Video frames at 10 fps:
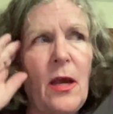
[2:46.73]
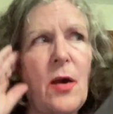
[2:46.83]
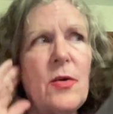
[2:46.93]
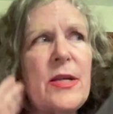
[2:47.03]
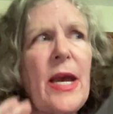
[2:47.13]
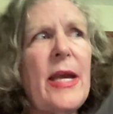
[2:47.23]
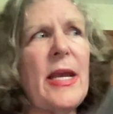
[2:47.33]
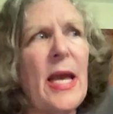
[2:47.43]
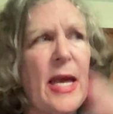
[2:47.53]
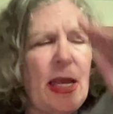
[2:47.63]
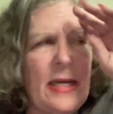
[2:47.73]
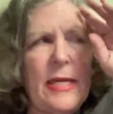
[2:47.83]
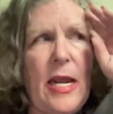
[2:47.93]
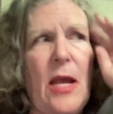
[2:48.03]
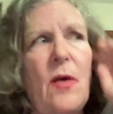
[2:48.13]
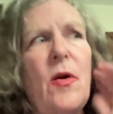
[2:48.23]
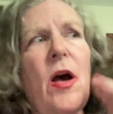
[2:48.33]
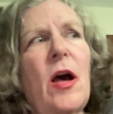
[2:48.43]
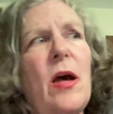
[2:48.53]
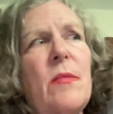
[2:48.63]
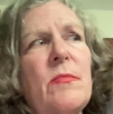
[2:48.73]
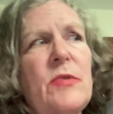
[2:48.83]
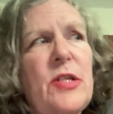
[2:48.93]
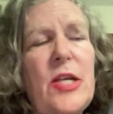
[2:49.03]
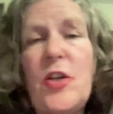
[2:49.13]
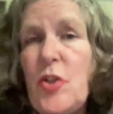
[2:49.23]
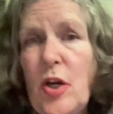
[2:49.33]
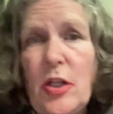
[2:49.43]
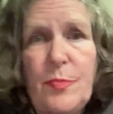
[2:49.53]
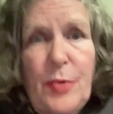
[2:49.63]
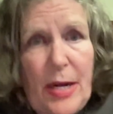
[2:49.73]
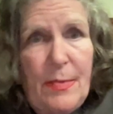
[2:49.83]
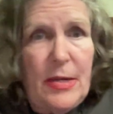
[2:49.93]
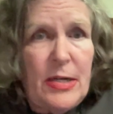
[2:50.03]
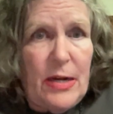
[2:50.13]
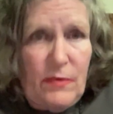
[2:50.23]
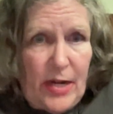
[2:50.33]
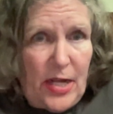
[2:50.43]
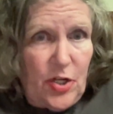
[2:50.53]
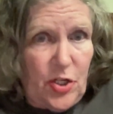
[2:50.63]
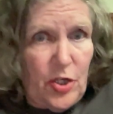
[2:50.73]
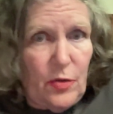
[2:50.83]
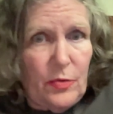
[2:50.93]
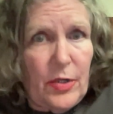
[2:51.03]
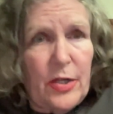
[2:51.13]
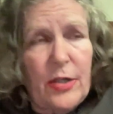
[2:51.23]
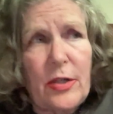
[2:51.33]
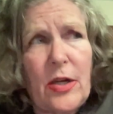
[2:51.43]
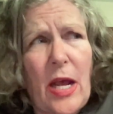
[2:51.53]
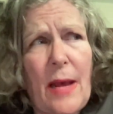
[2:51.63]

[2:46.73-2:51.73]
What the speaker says: Okay. Now, she and Charles Brabin never had children.